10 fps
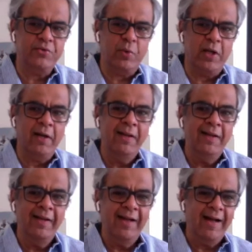as well.
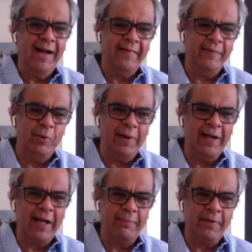And the
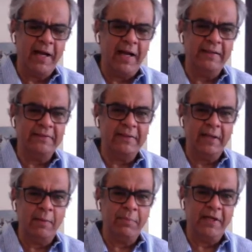mobile app has an
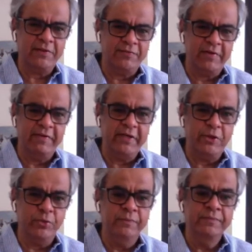NPS of
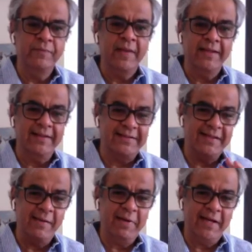72. The
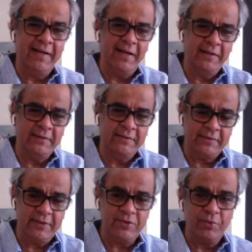CMA does
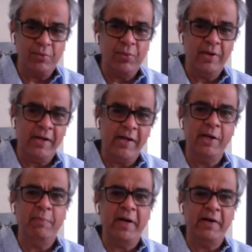its own
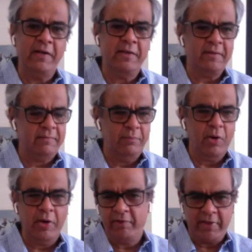independent
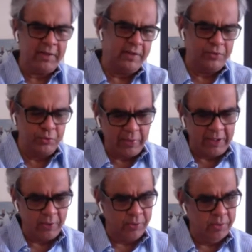monitoring, as you well
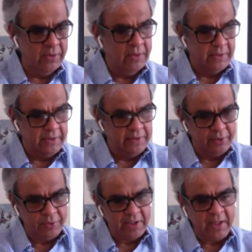know, in
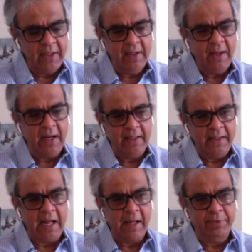the UK, and
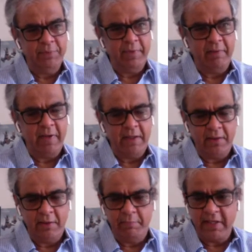the app is
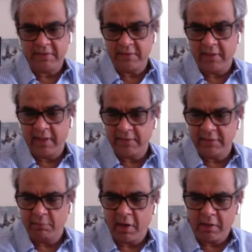rated the best there is in
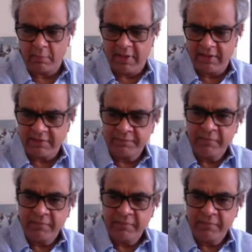the marketplace.